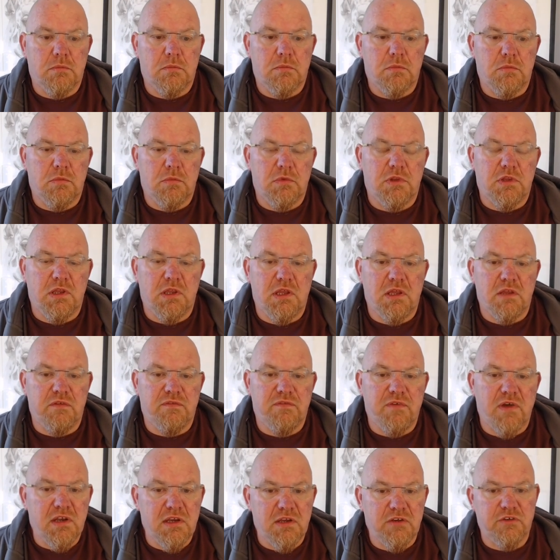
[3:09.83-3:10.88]
The
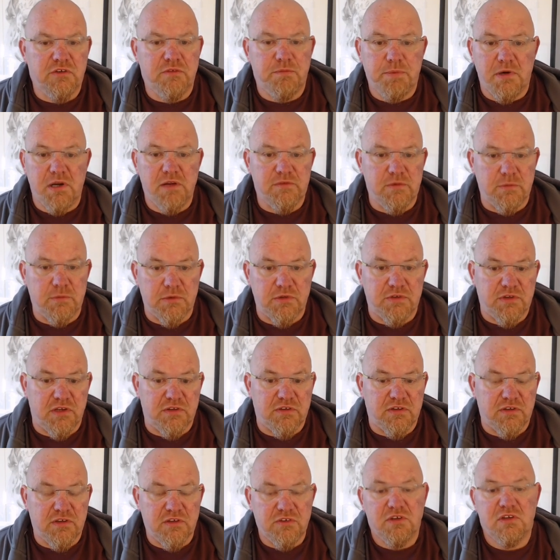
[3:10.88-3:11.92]
advantage of private blood
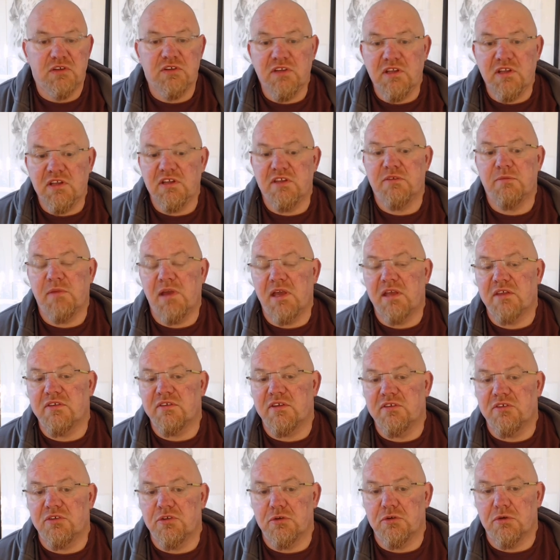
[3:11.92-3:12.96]
testing is you can take these matters
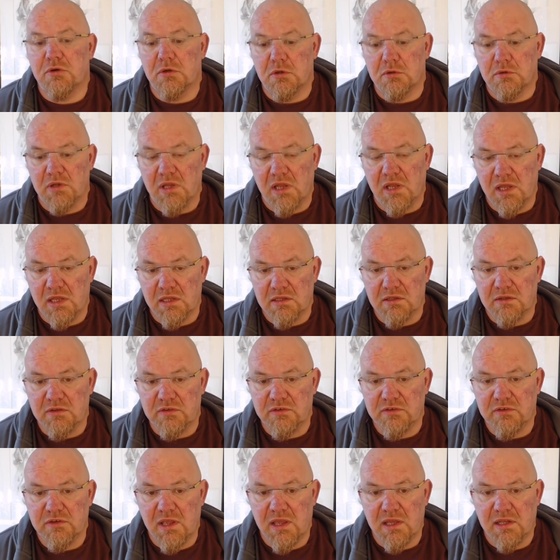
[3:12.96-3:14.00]
into your own
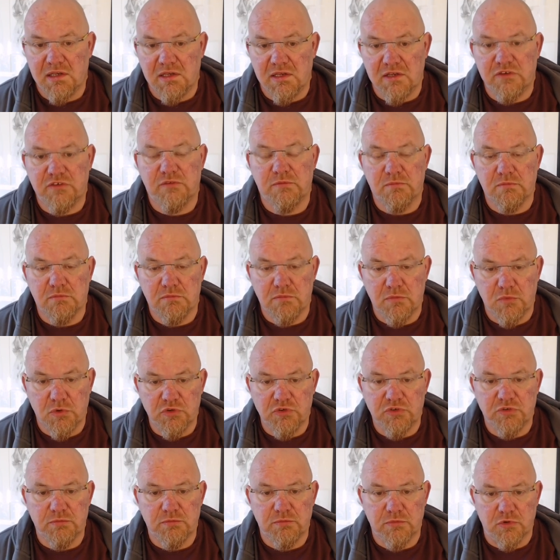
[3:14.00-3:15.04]
hands, and it's
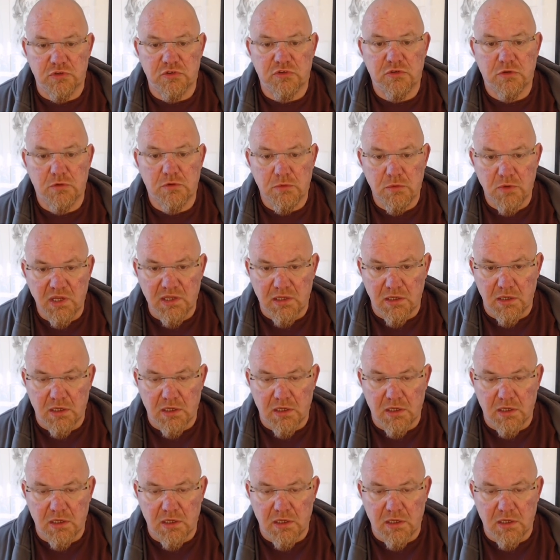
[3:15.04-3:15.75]
much, much quicker.